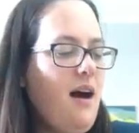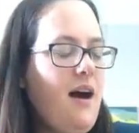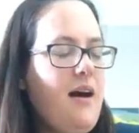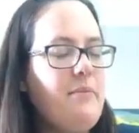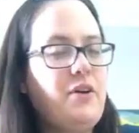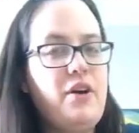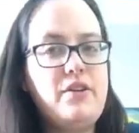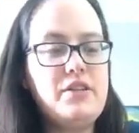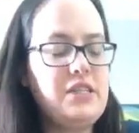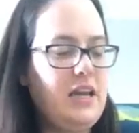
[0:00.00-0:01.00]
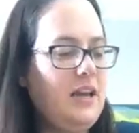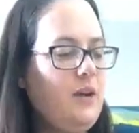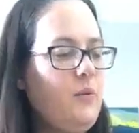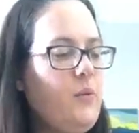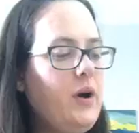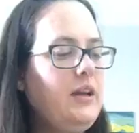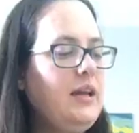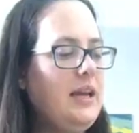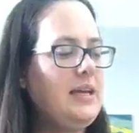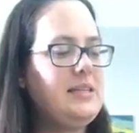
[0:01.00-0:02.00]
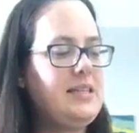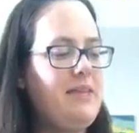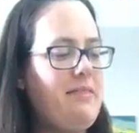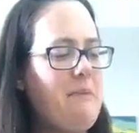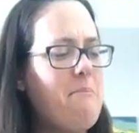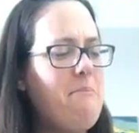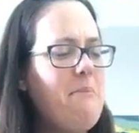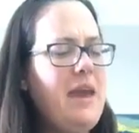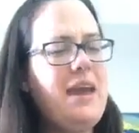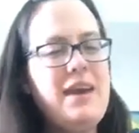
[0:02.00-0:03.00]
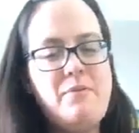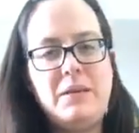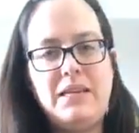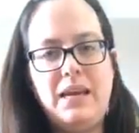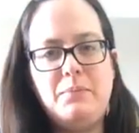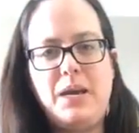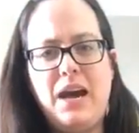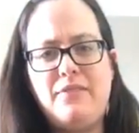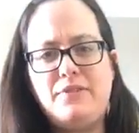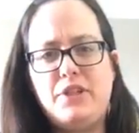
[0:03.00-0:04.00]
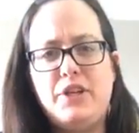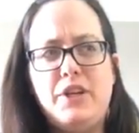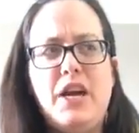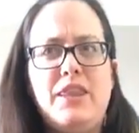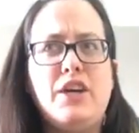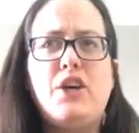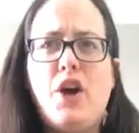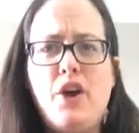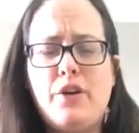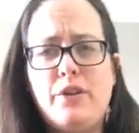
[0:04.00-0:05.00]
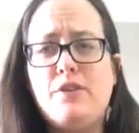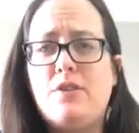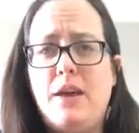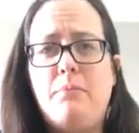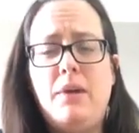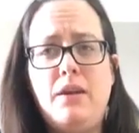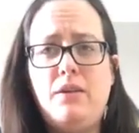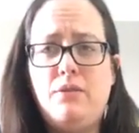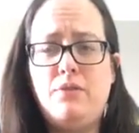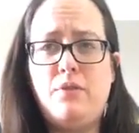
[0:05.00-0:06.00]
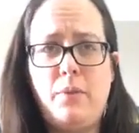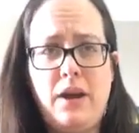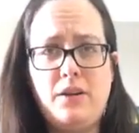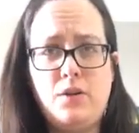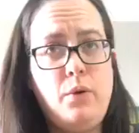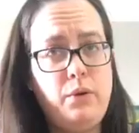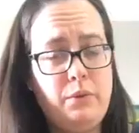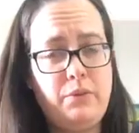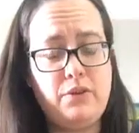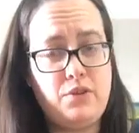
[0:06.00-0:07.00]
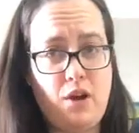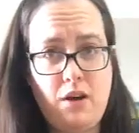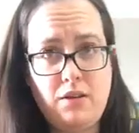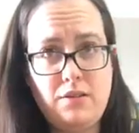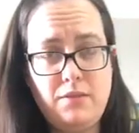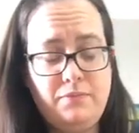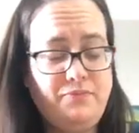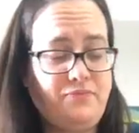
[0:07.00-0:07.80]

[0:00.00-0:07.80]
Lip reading: The garter snake, one is that they may have been named after the garters that men used to wear to hold up their socks.